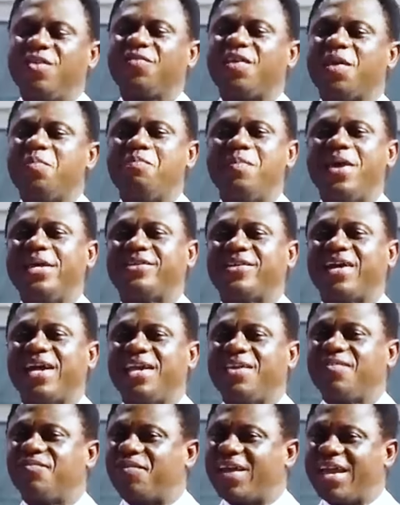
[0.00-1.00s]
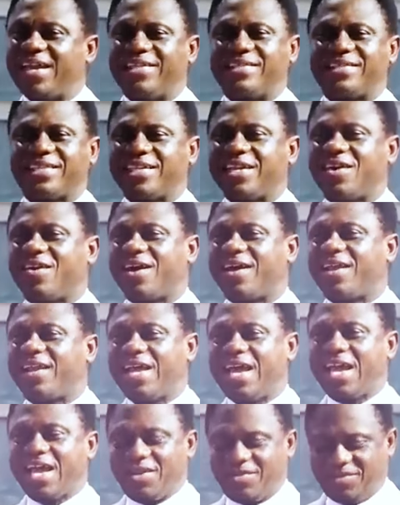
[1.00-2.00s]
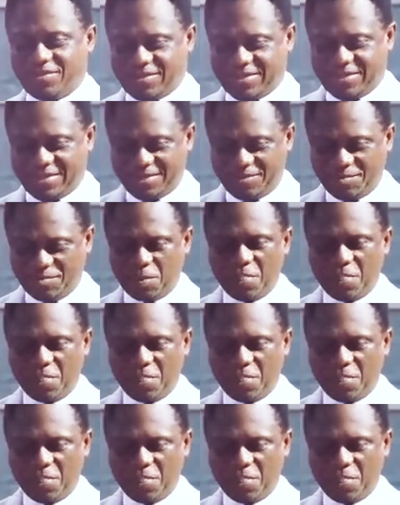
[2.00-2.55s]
of the major events in our lives